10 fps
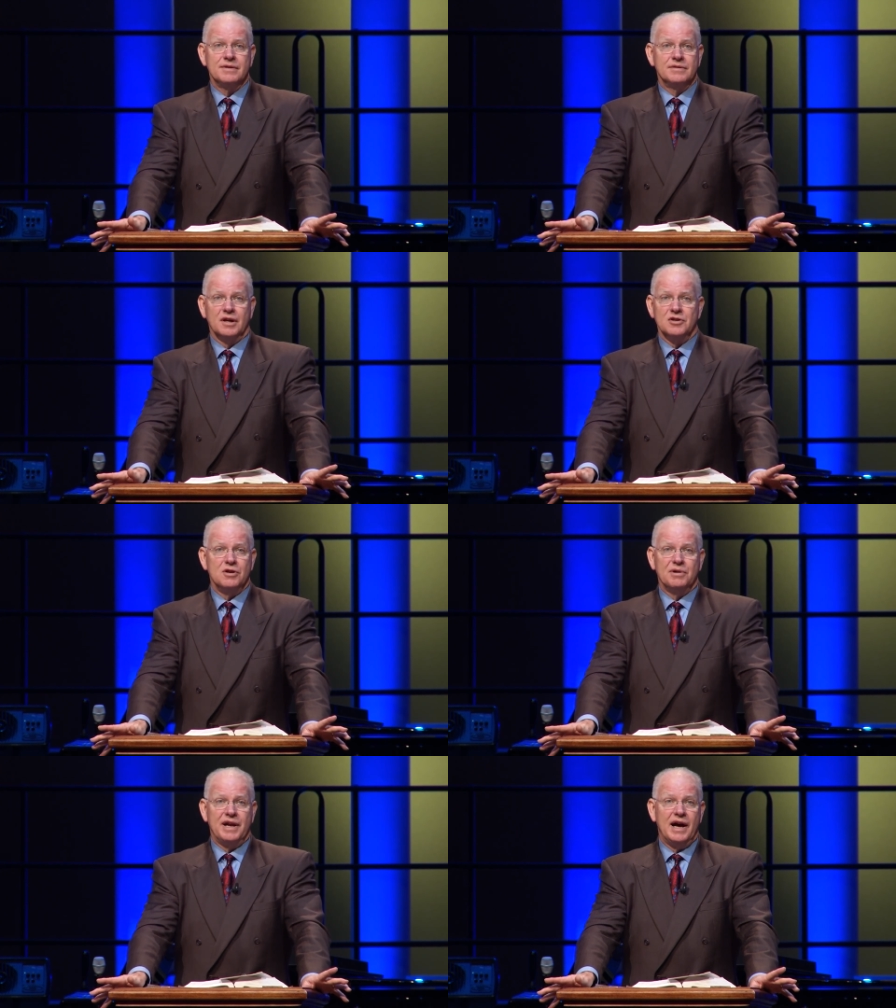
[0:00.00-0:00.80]
that
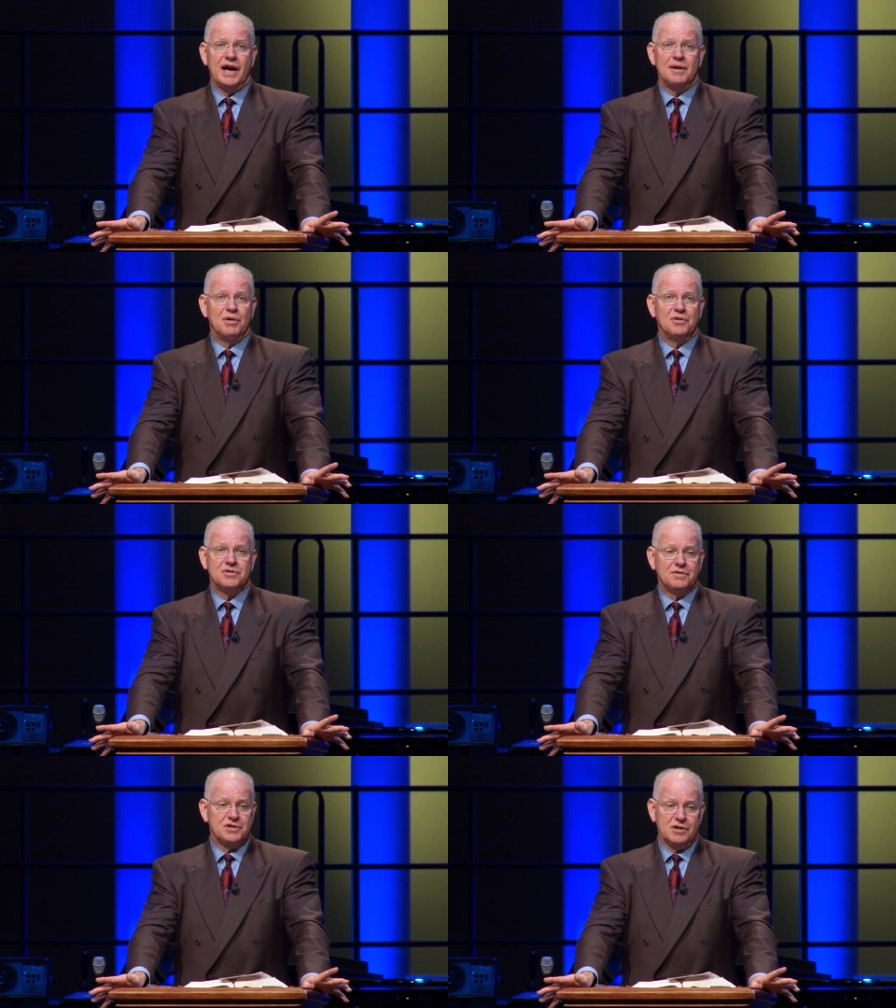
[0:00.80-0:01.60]
you and I, most
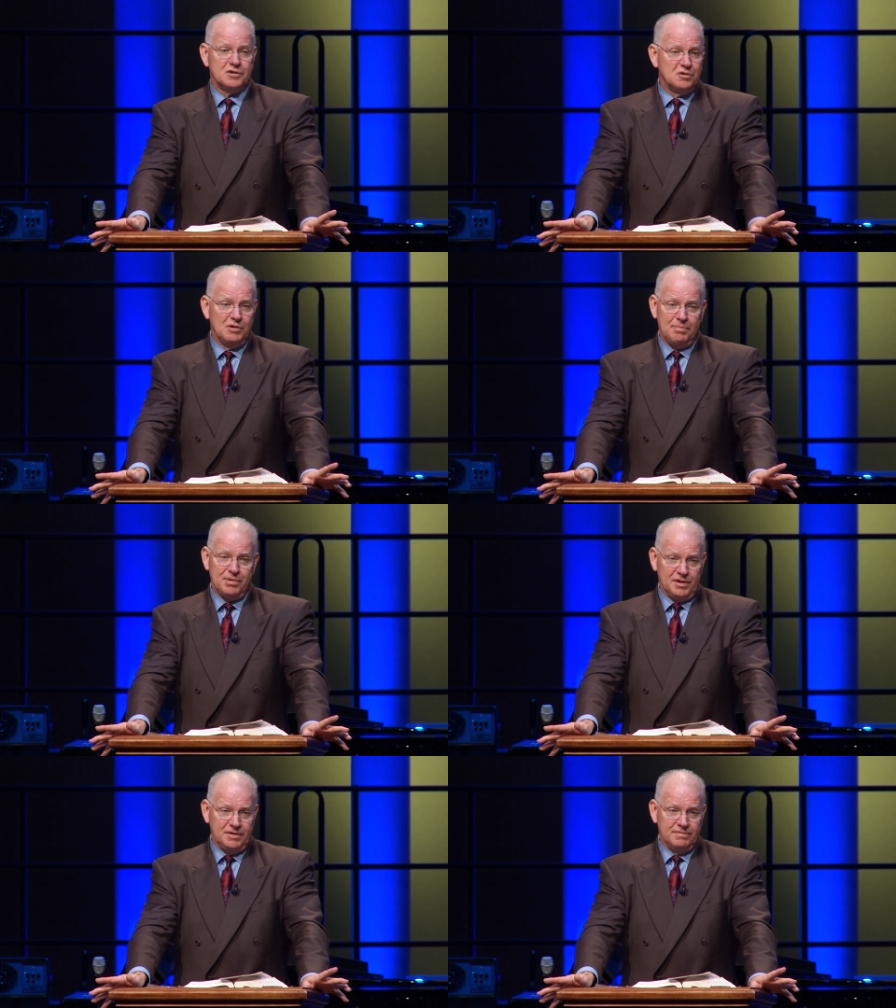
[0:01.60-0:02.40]
of us here, grew up
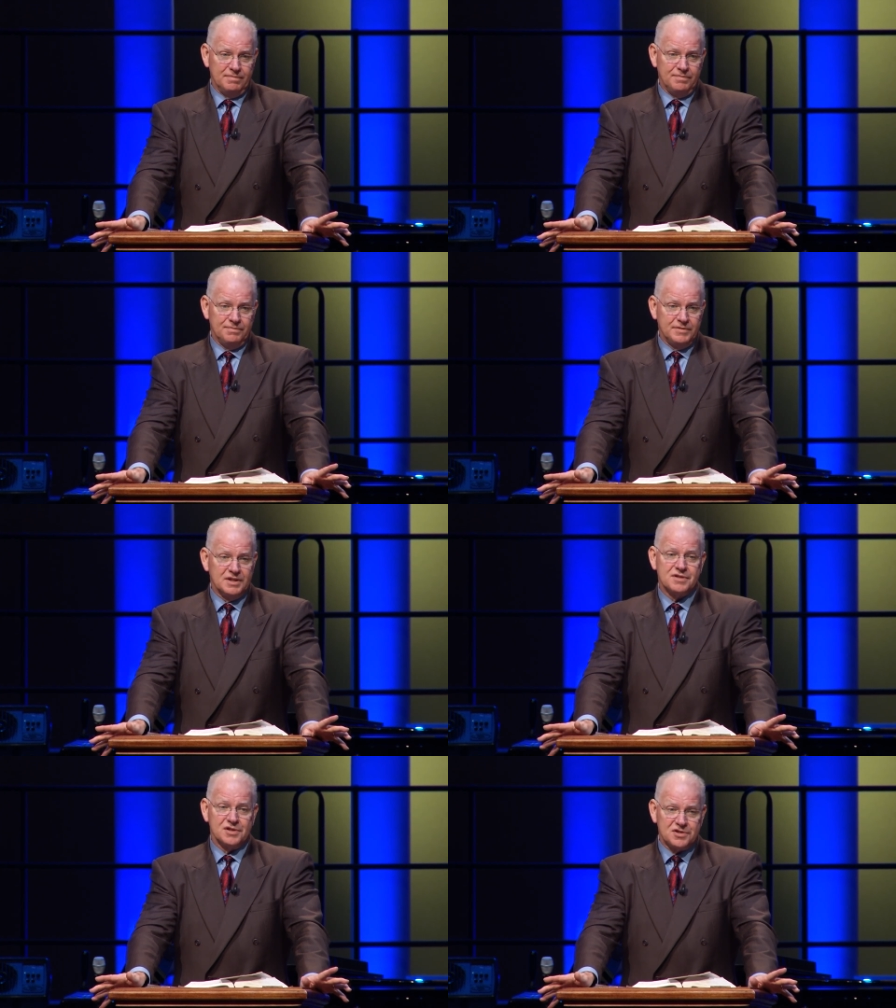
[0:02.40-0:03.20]
on, is
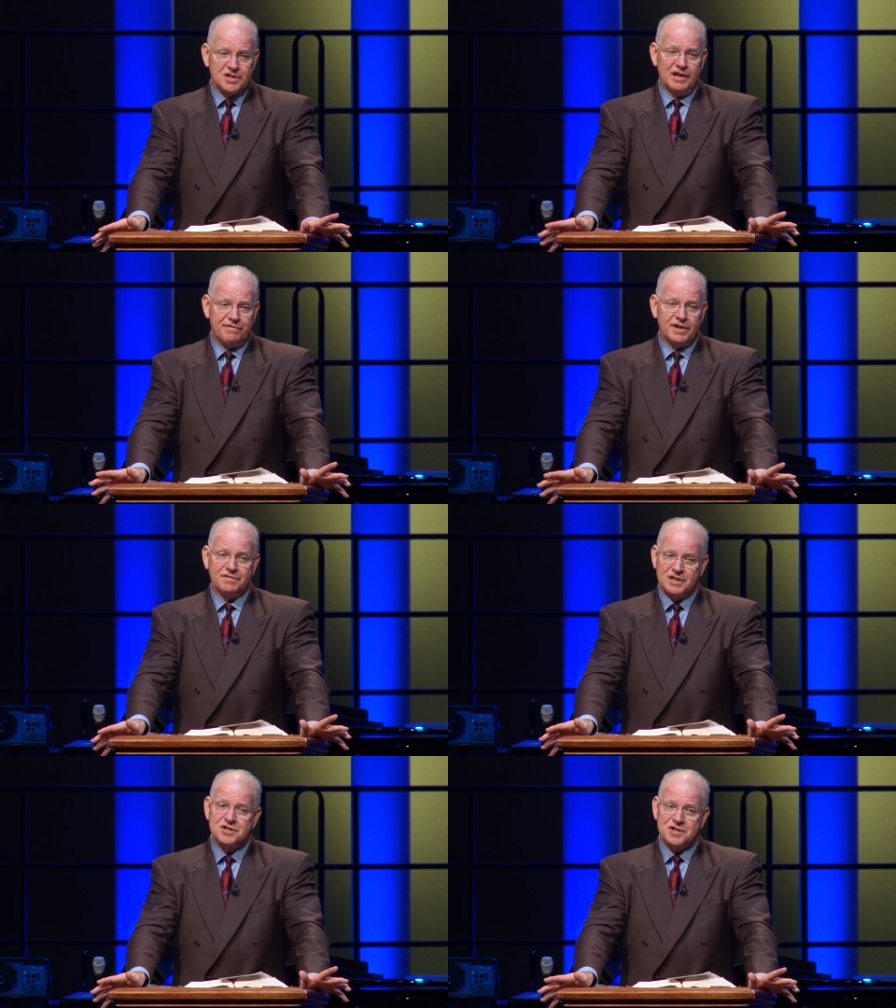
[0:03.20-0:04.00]
the stuff of
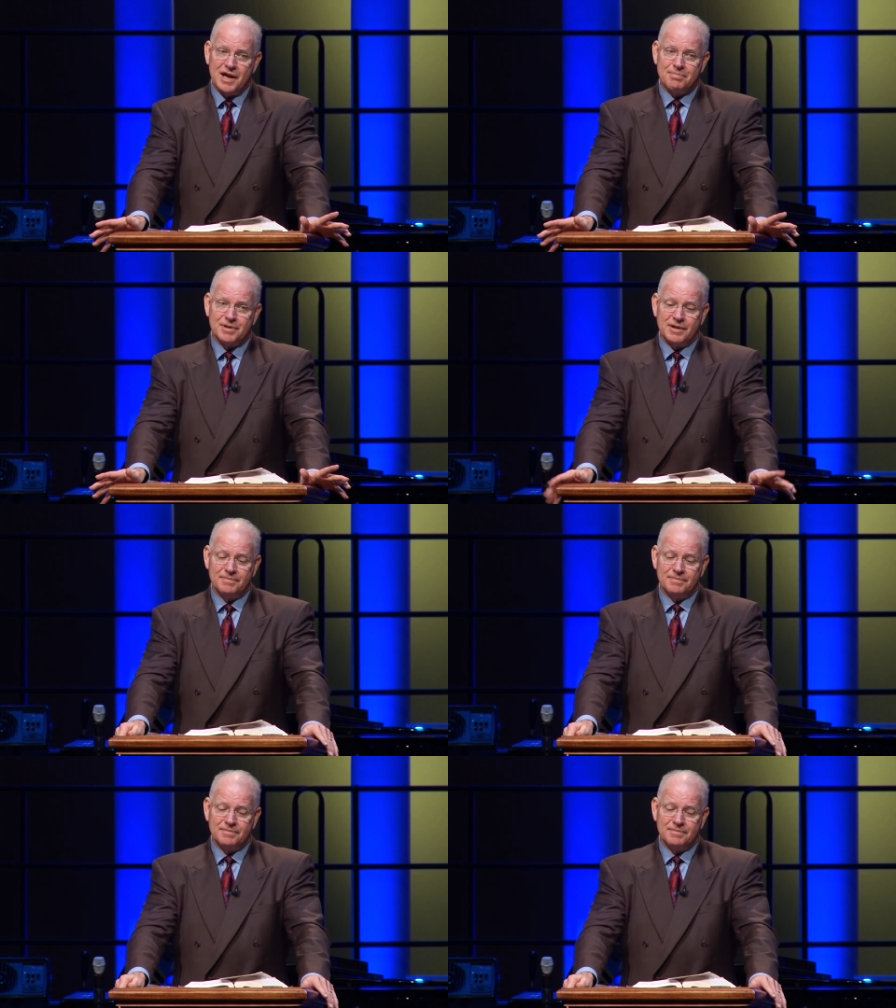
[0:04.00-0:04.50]
this chapter.